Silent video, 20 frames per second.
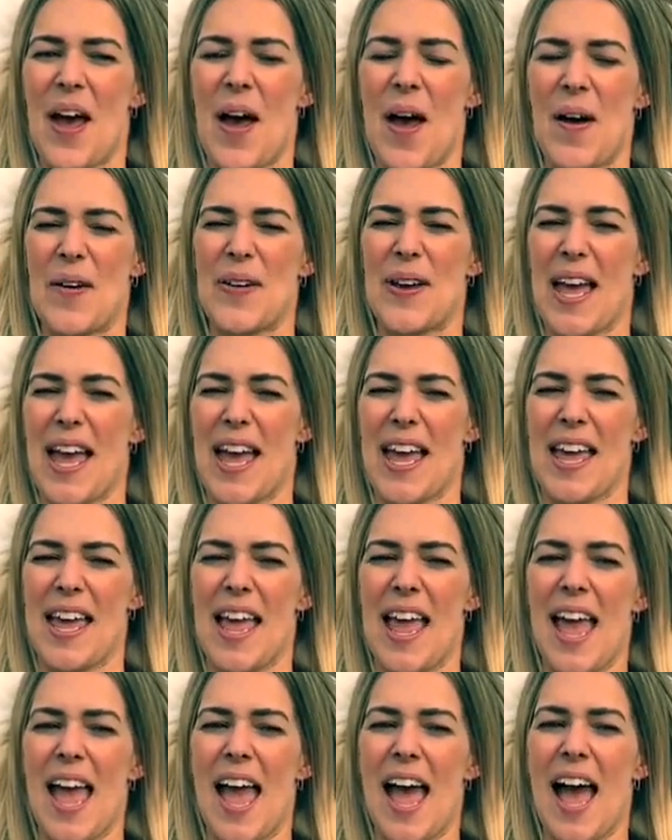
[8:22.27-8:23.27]
Okay,
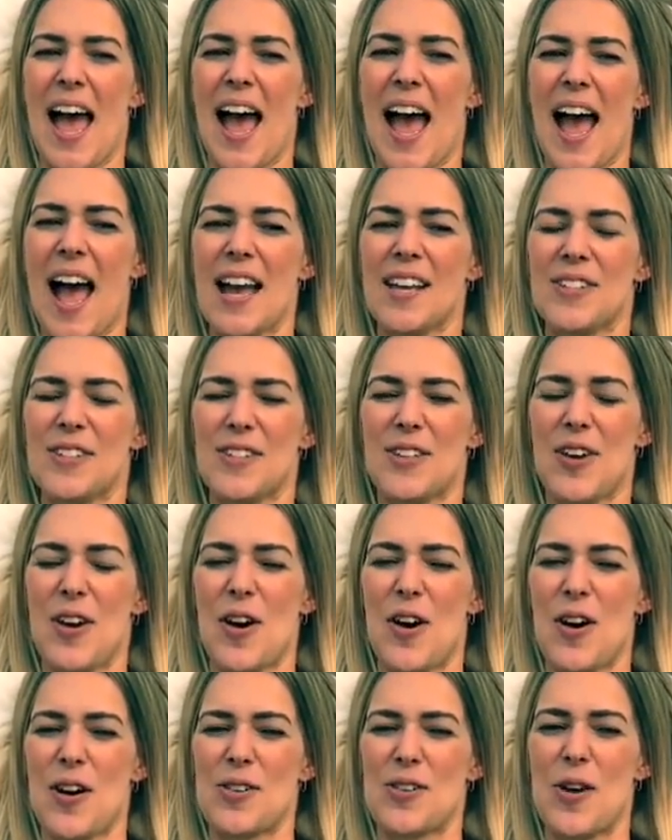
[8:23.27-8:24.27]
ask
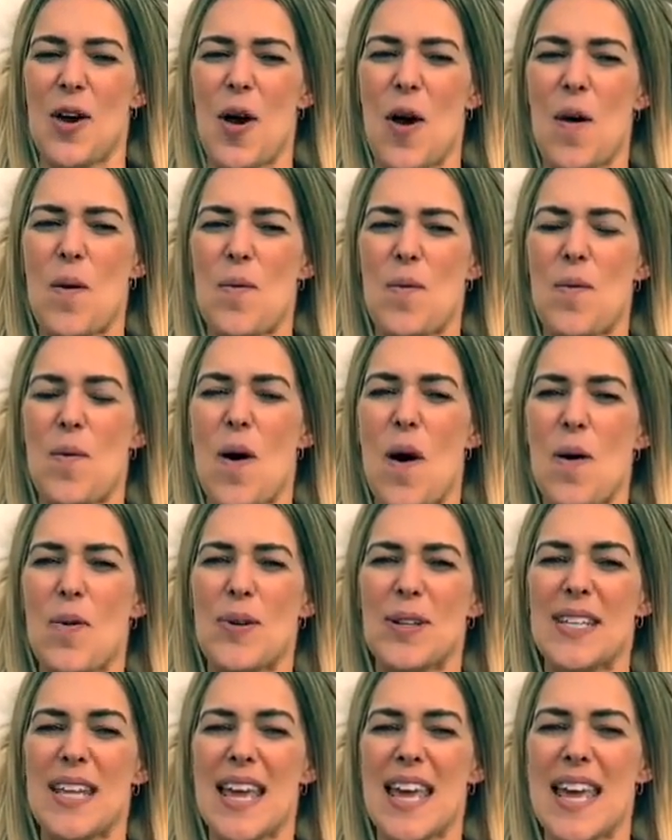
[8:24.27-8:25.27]
God, what
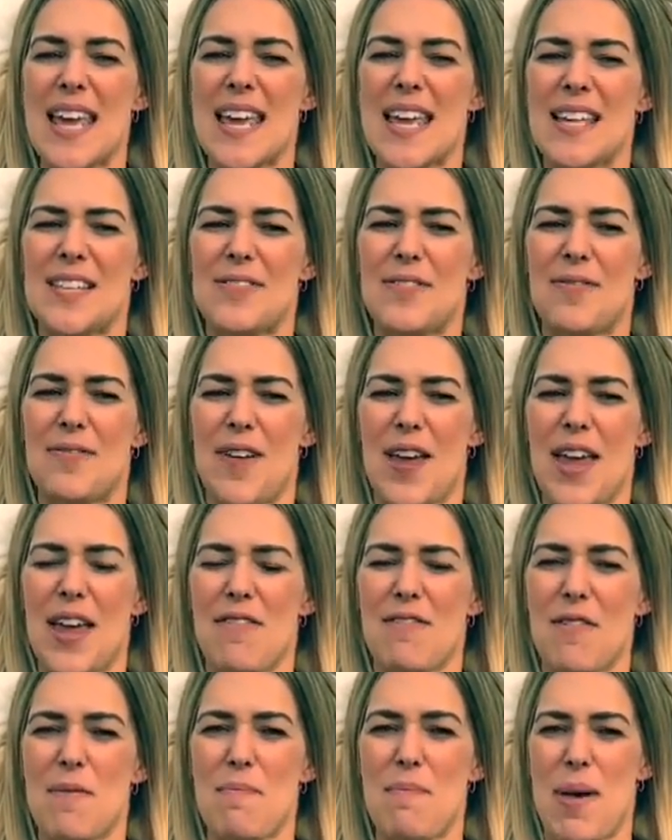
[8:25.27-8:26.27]
was his
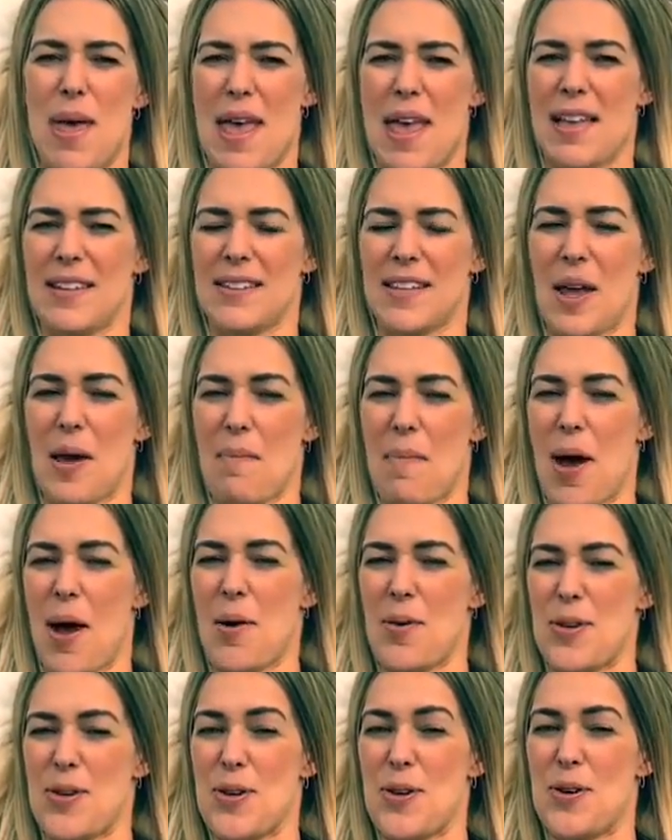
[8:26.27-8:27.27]
favourite bit
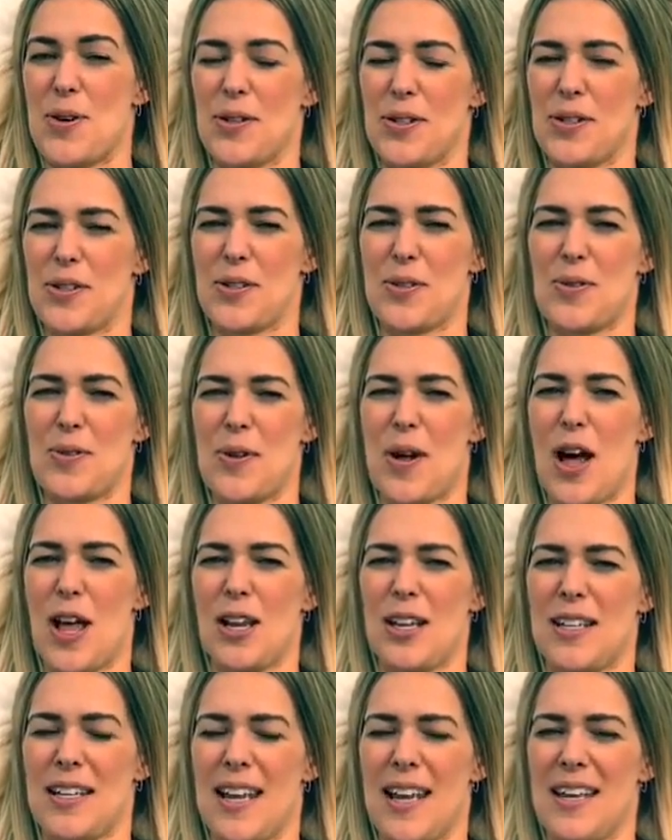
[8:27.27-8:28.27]
about your school
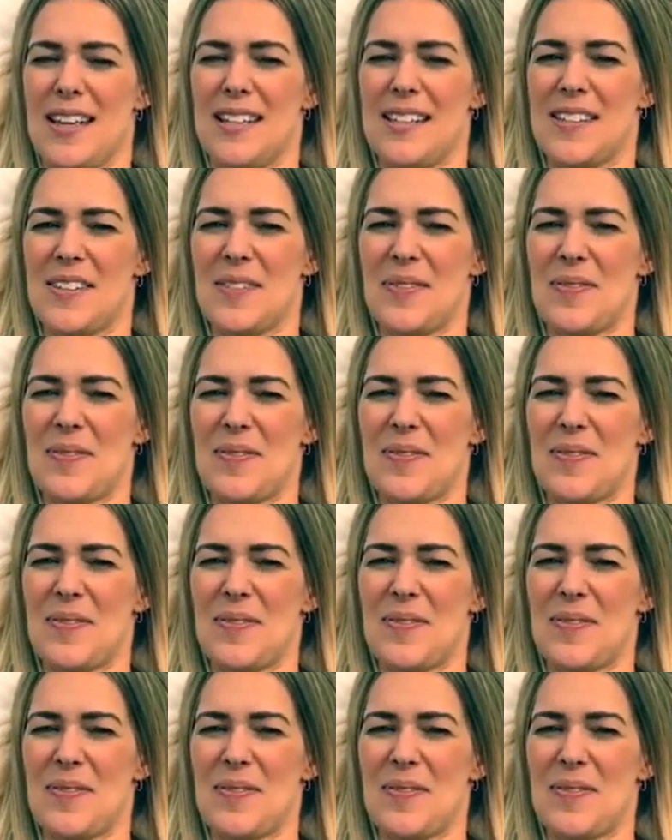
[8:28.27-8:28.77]
holidays?